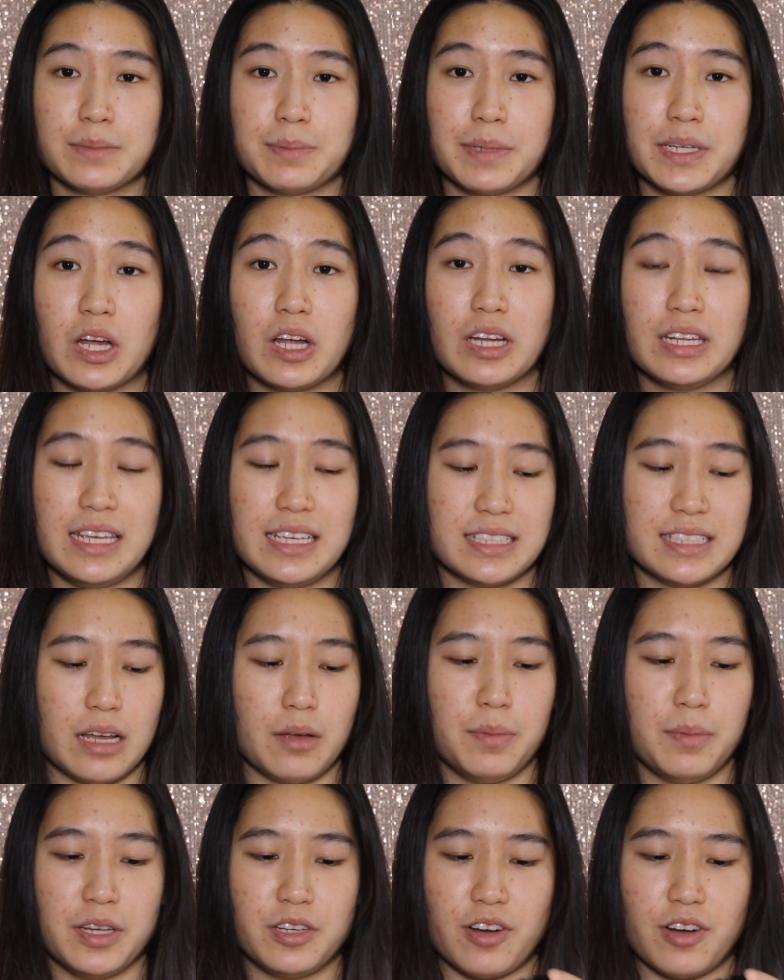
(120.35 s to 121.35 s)
but not least,
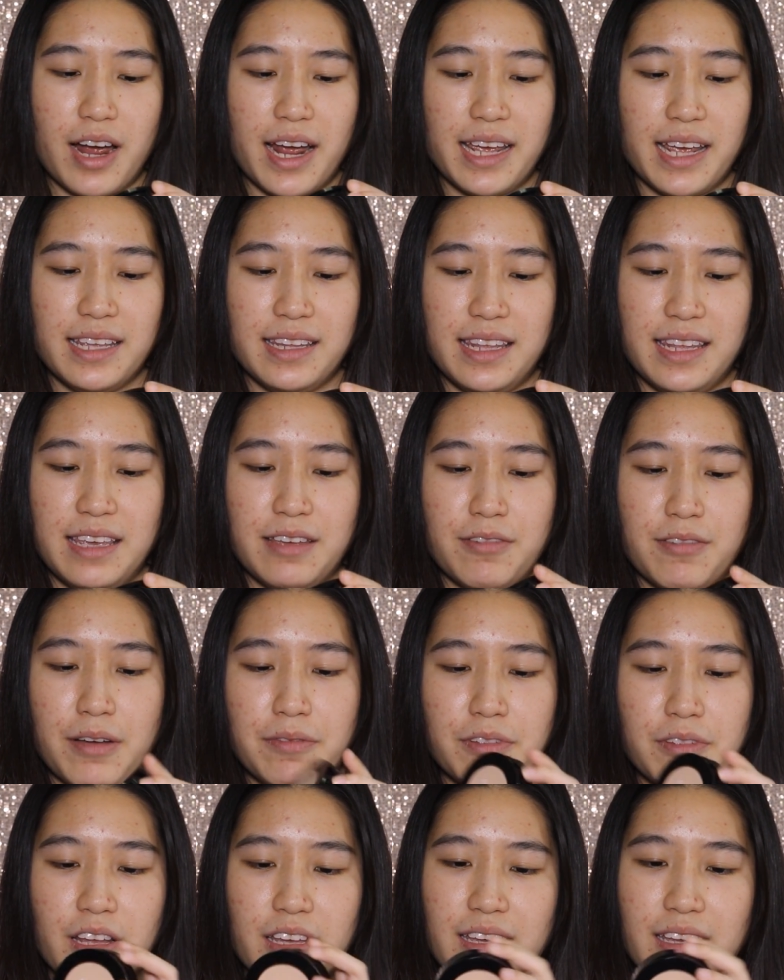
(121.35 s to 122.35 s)
I'll be trying the
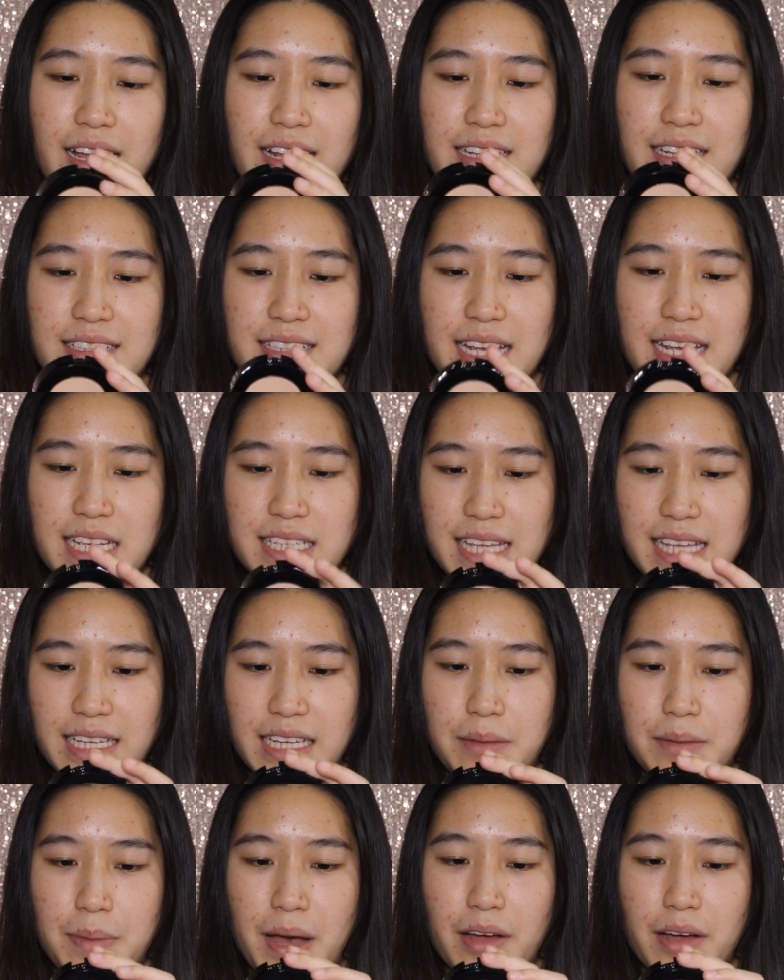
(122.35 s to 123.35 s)
Revlon Colorstay
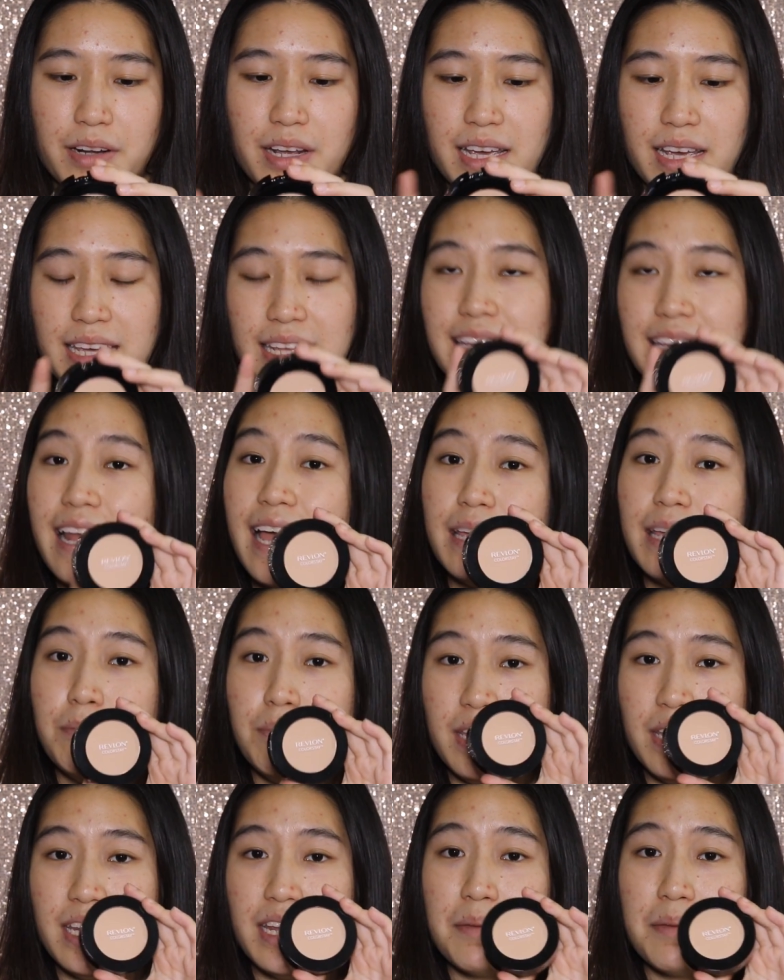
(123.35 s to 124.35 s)
setting powder in light
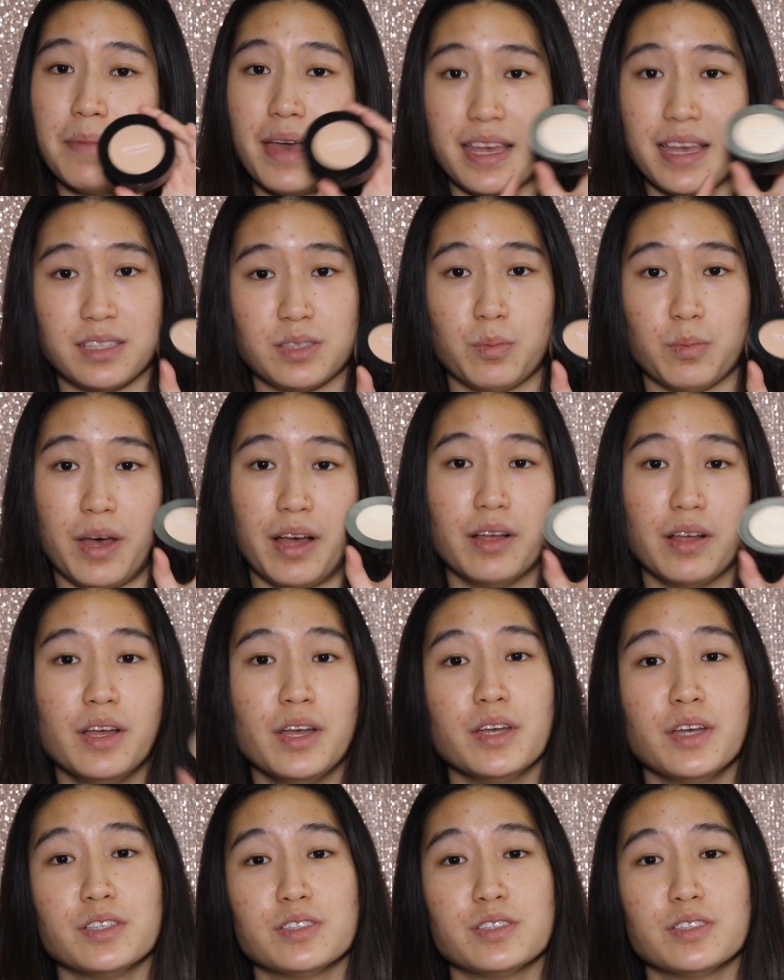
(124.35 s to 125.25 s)
medium as well.